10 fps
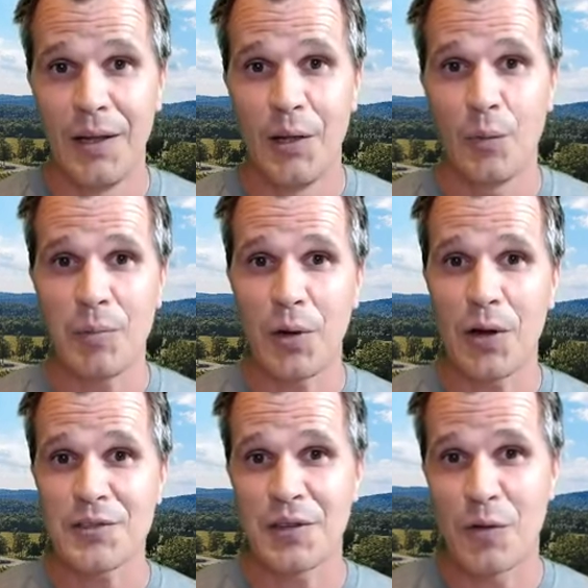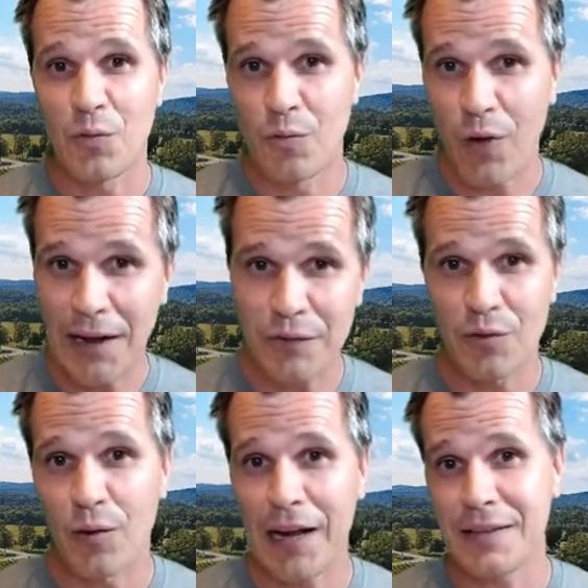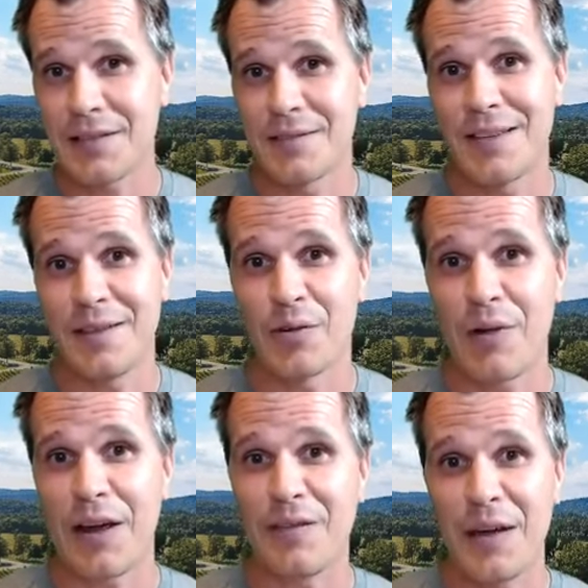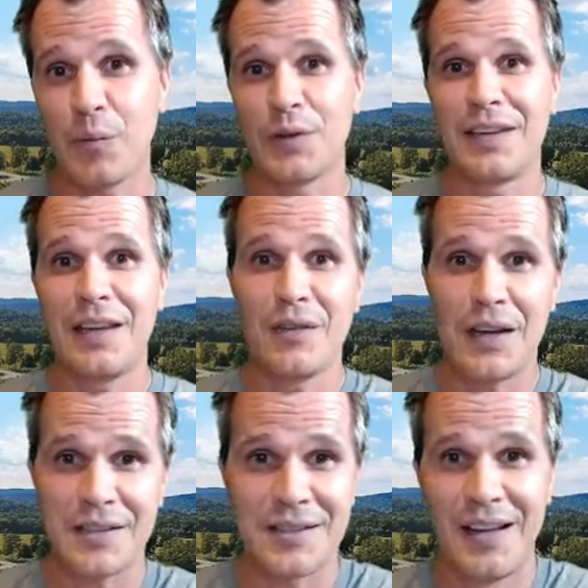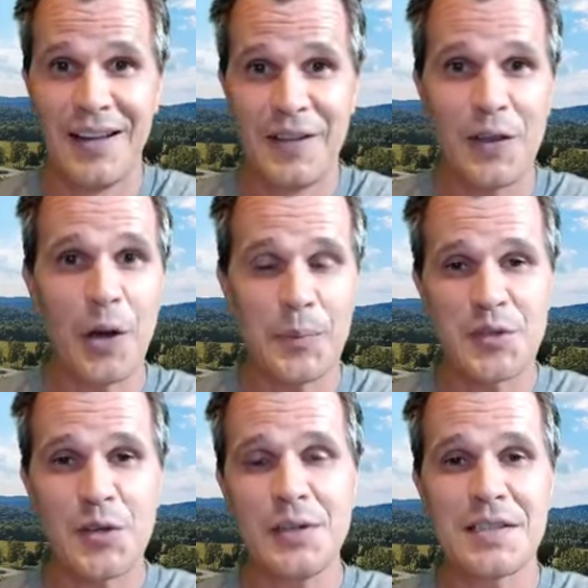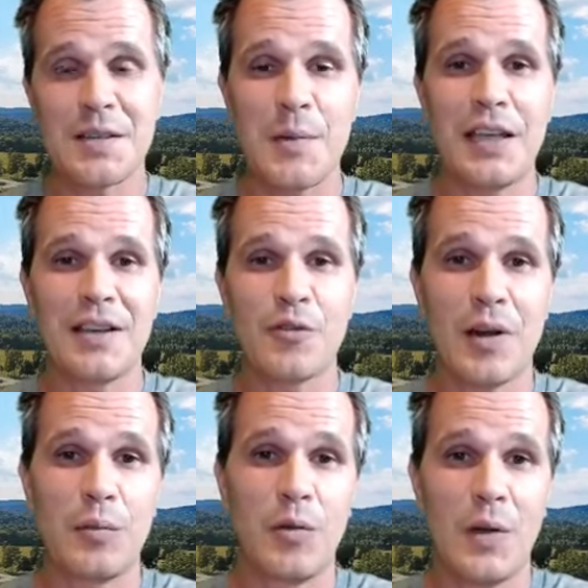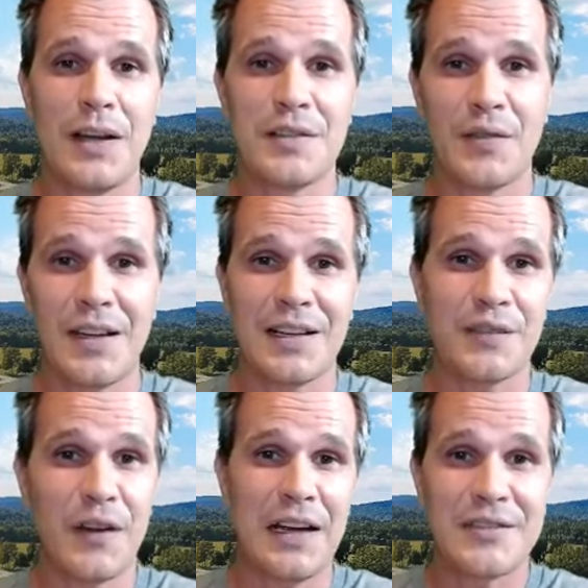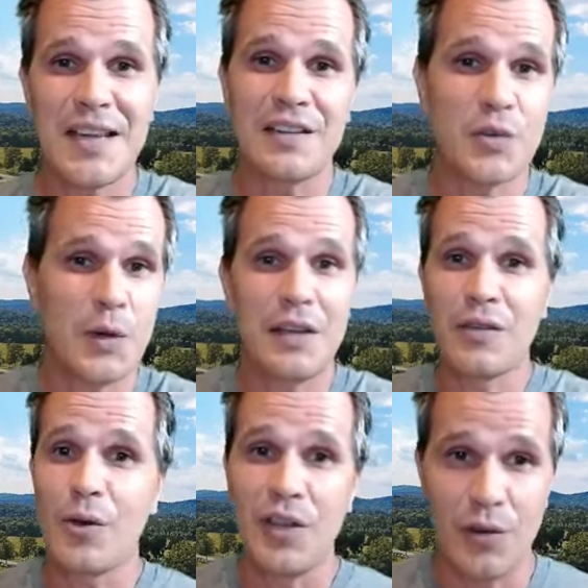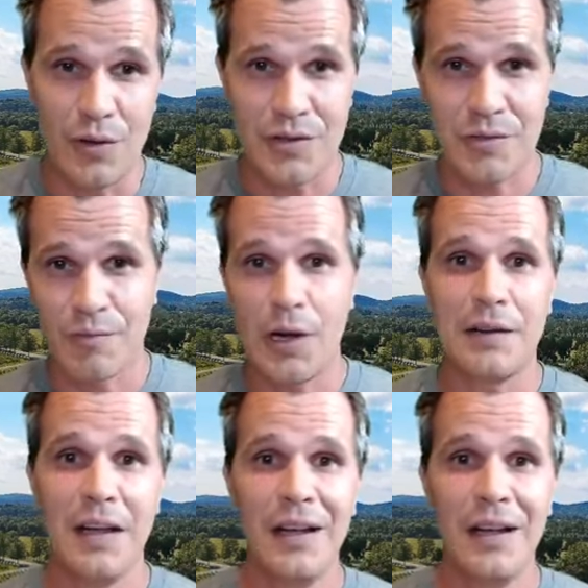we planted the right varietals in the ground that would give us the opportunity to make incredible wines for the next 5, 10, 20, 30 years, right?